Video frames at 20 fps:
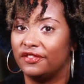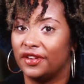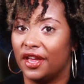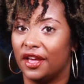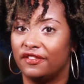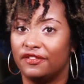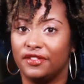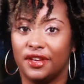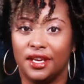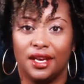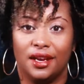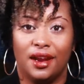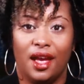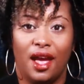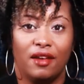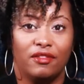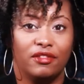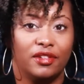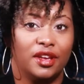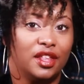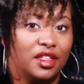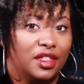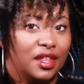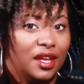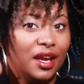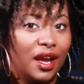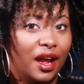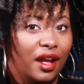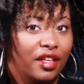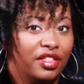fluffing, and
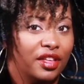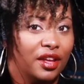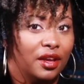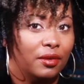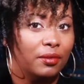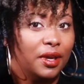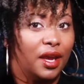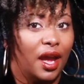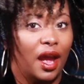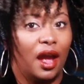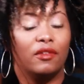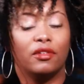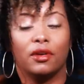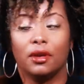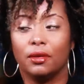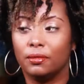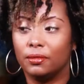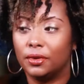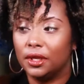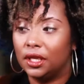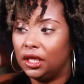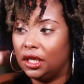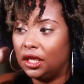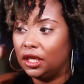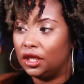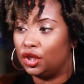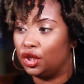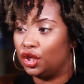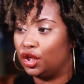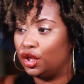everything, I think we have a
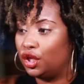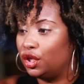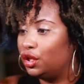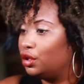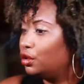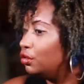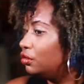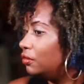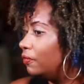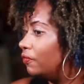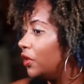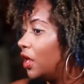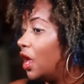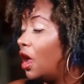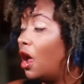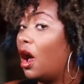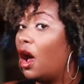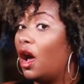really cute